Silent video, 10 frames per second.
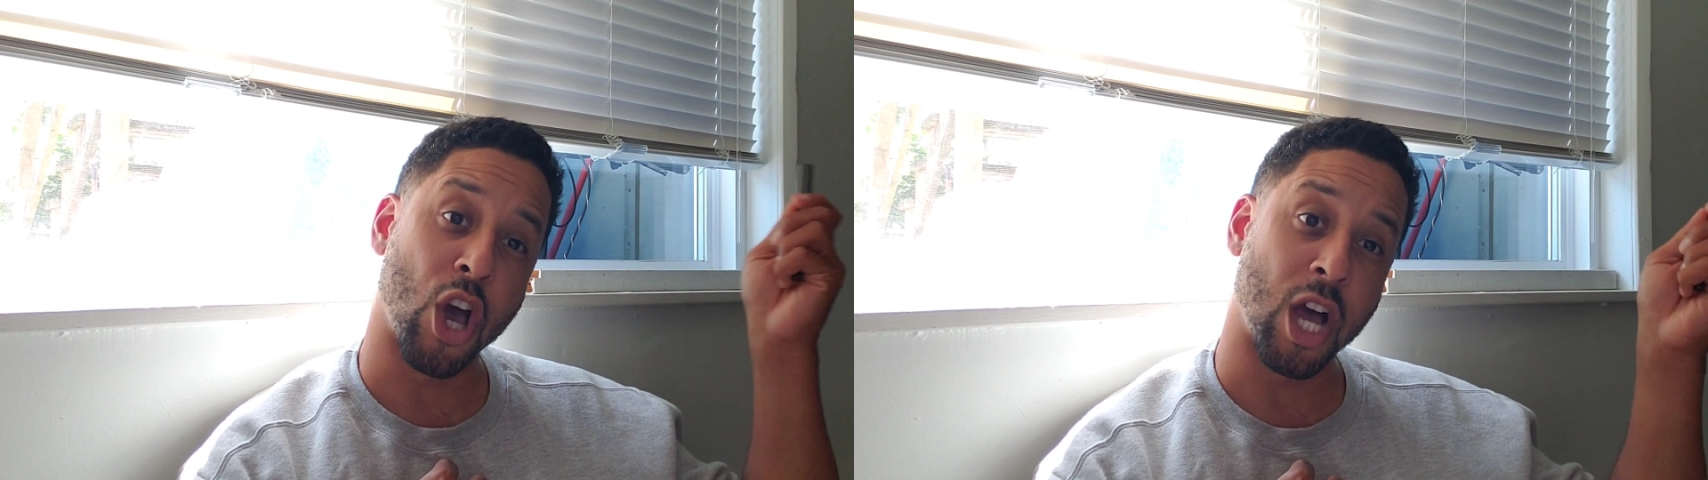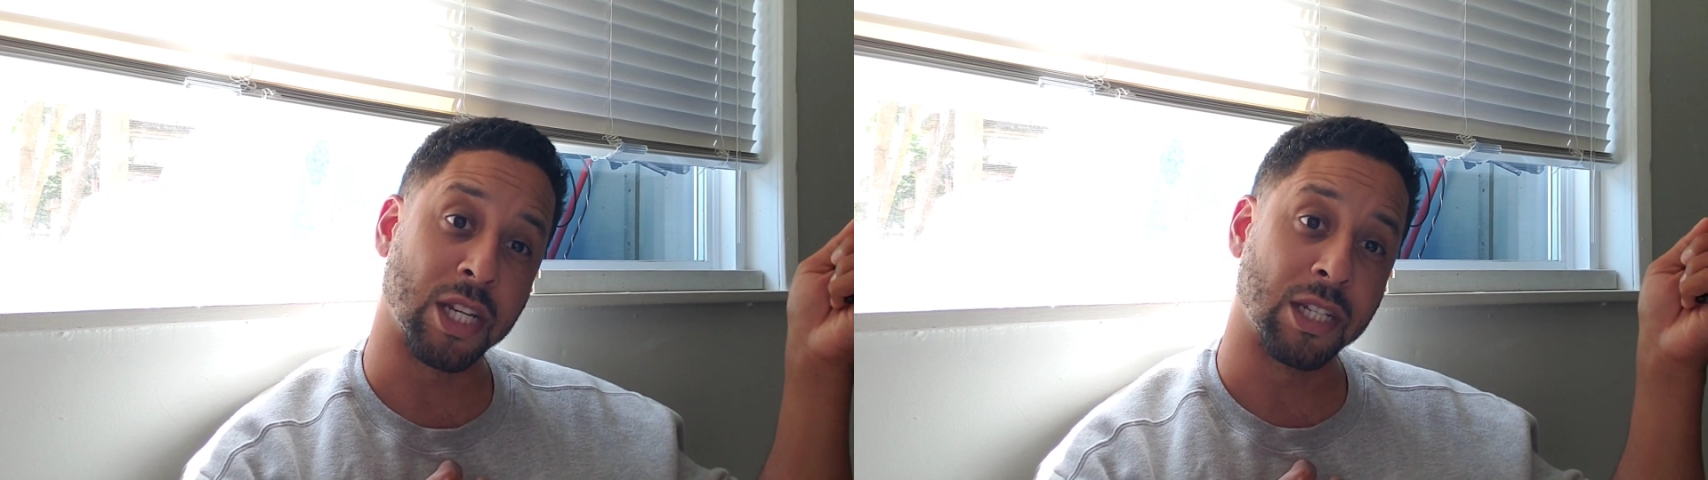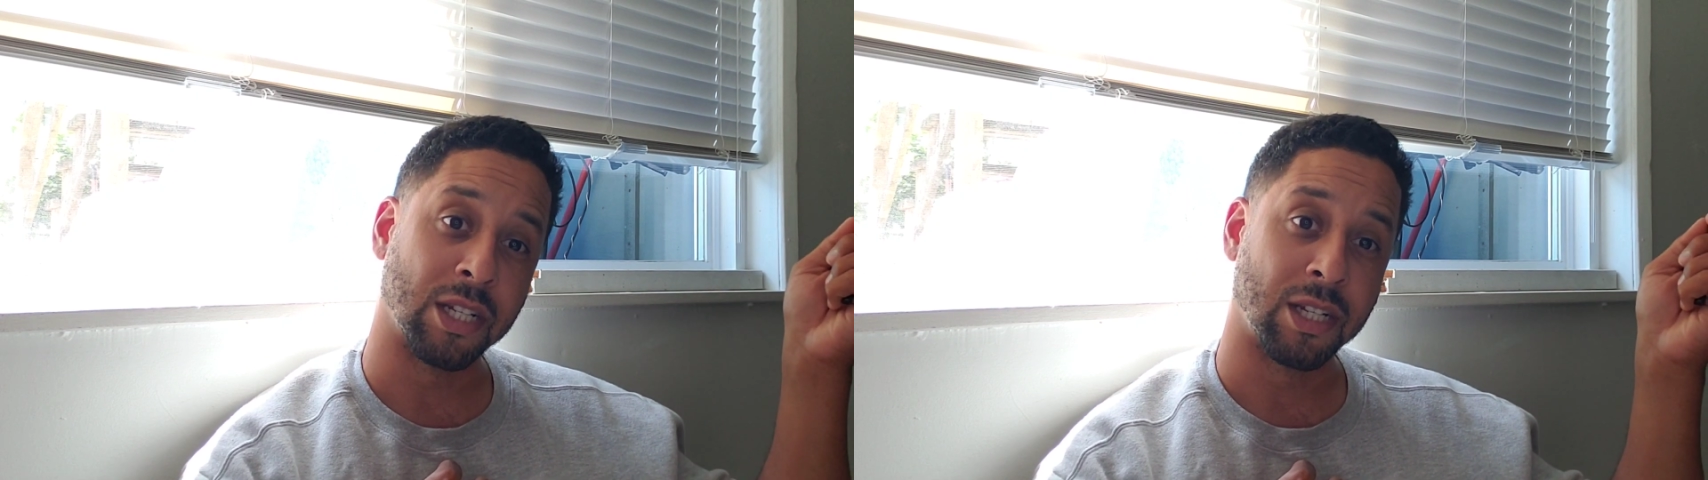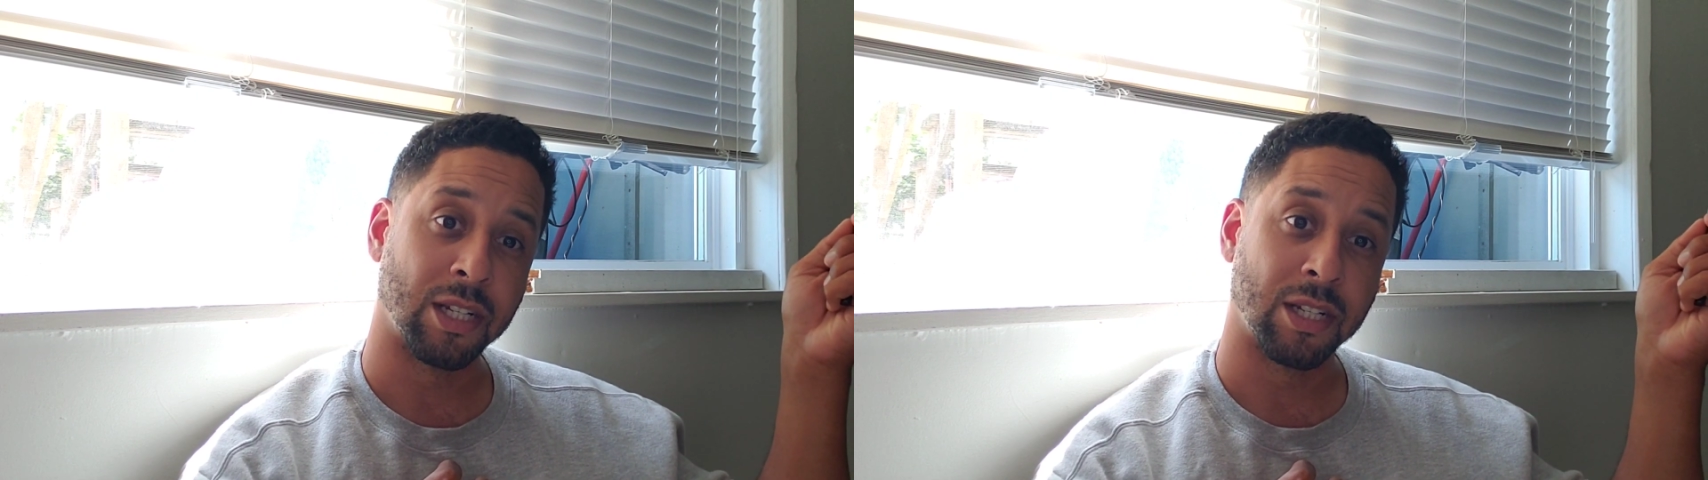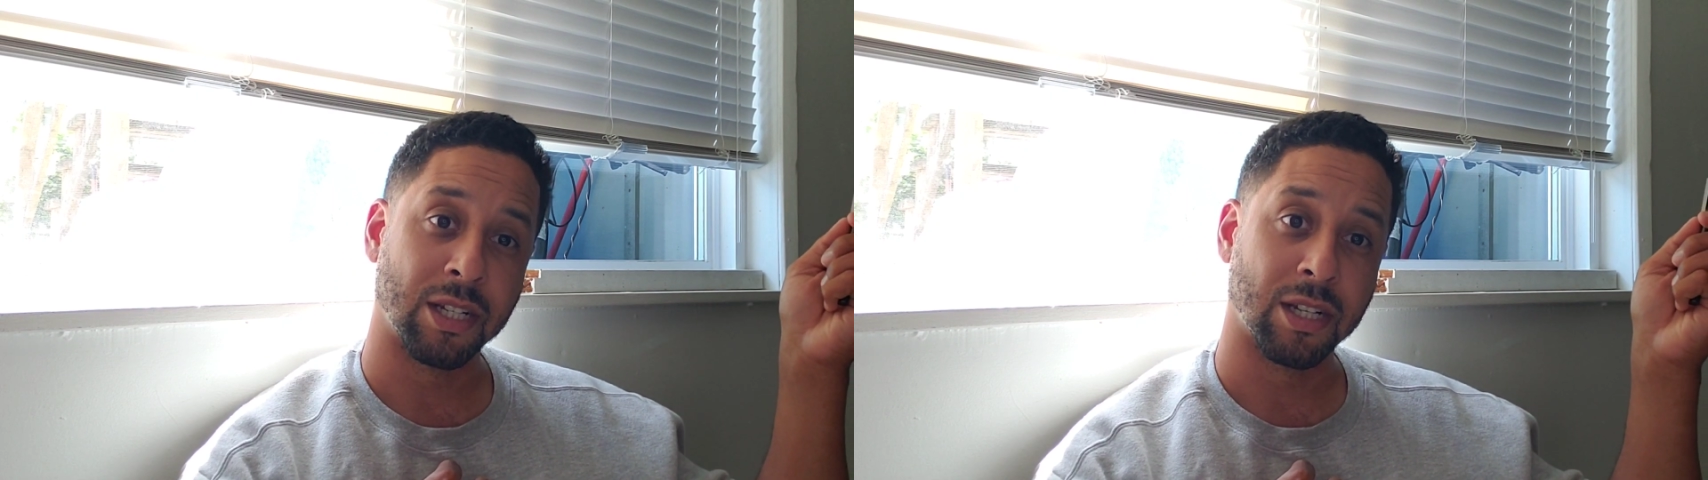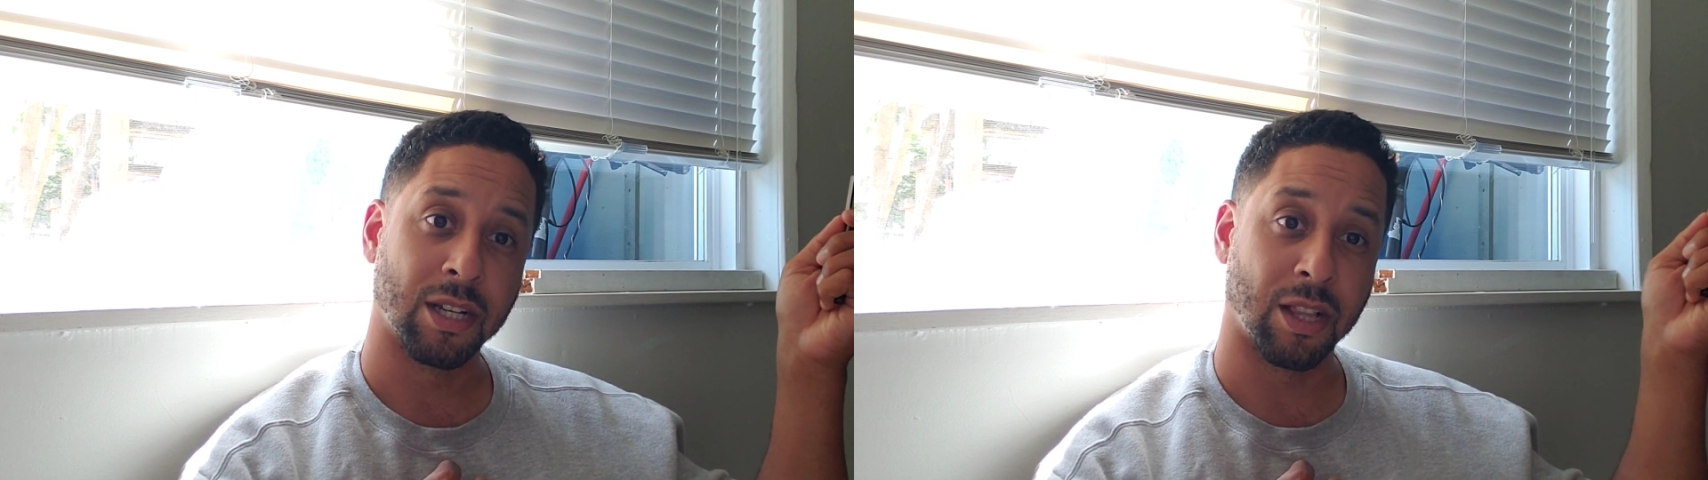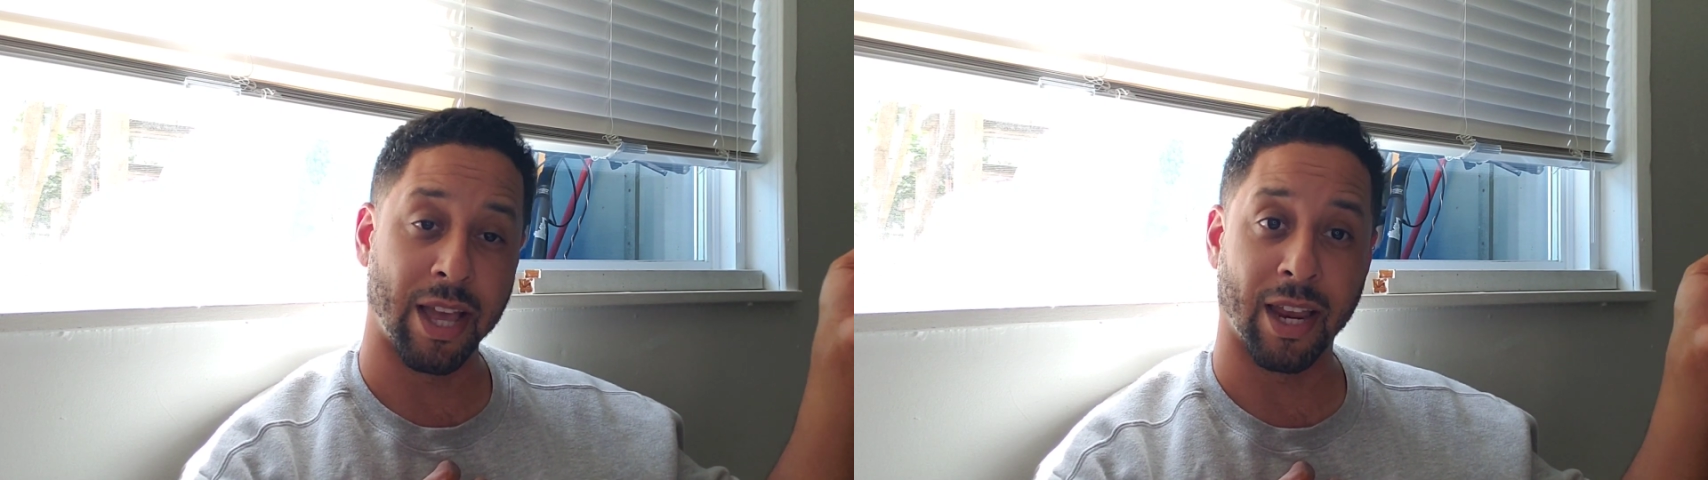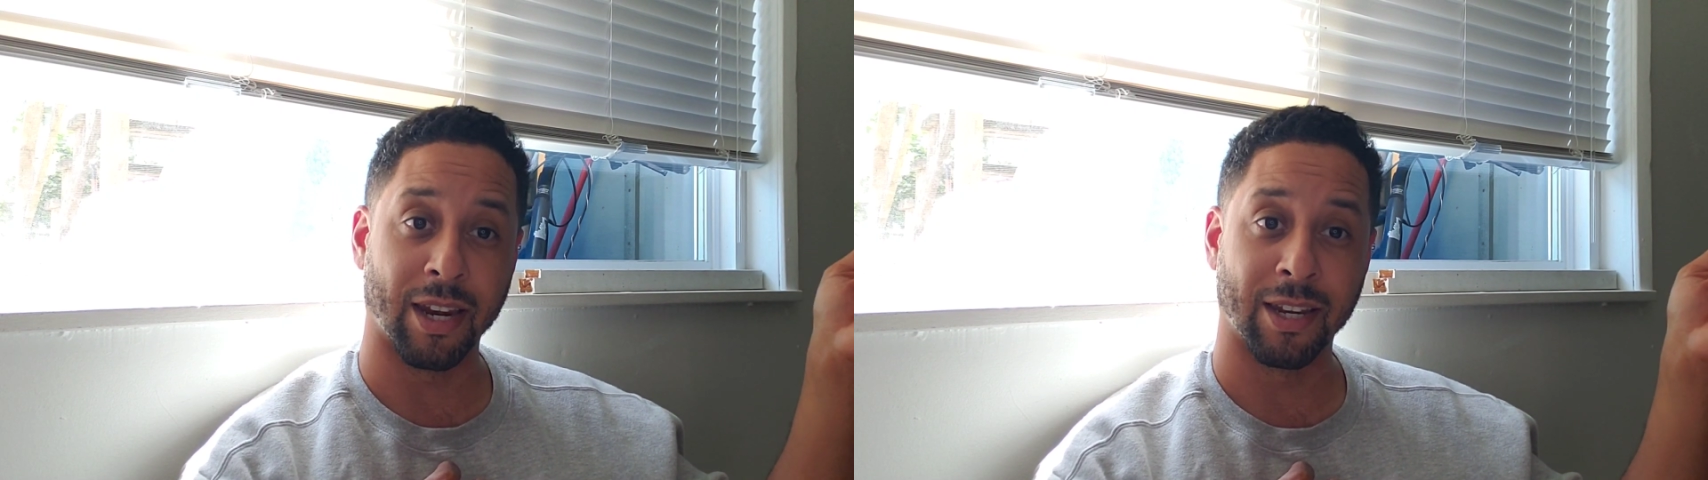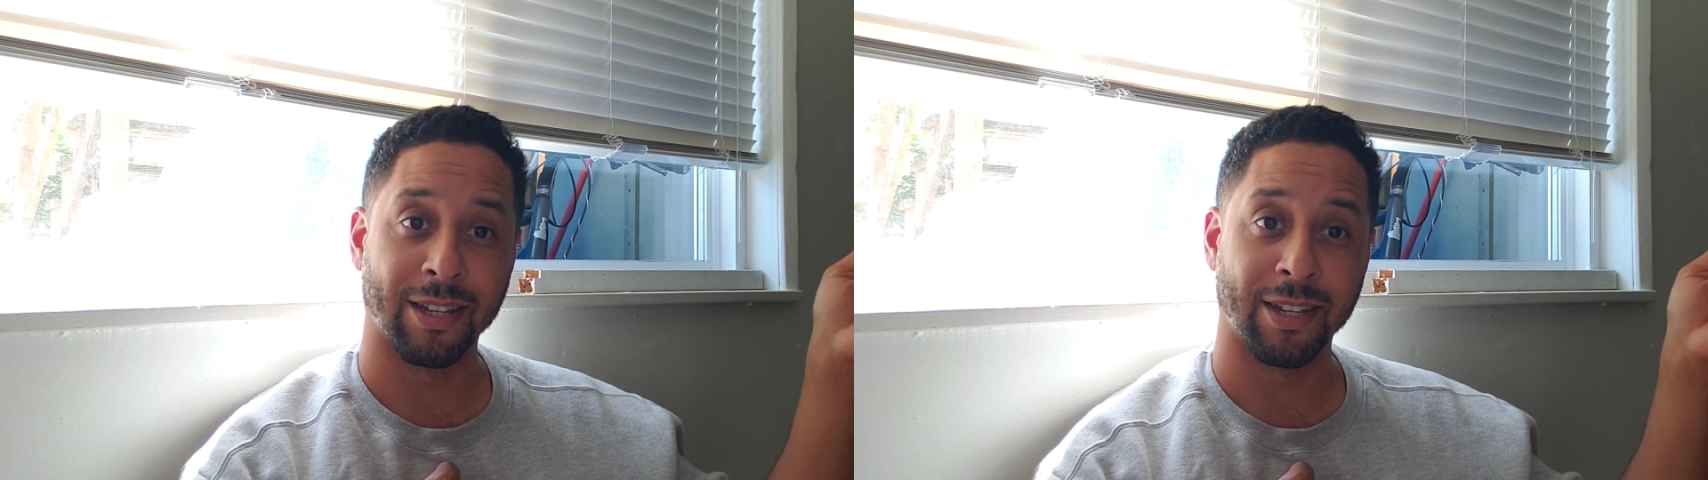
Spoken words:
not Klan.